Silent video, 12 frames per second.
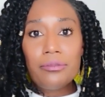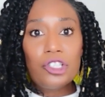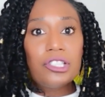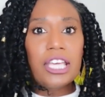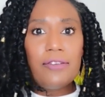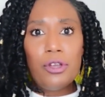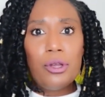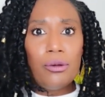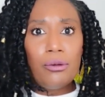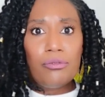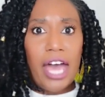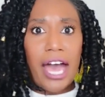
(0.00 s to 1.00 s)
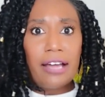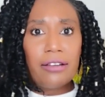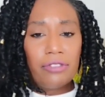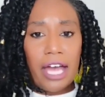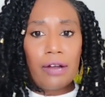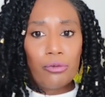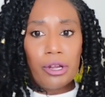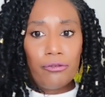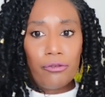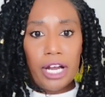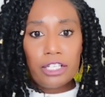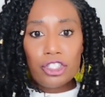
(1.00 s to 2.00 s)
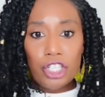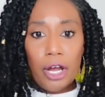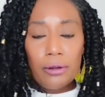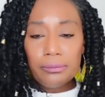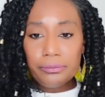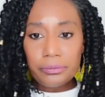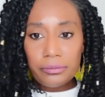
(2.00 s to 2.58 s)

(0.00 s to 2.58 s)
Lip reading: just give you that refresh. So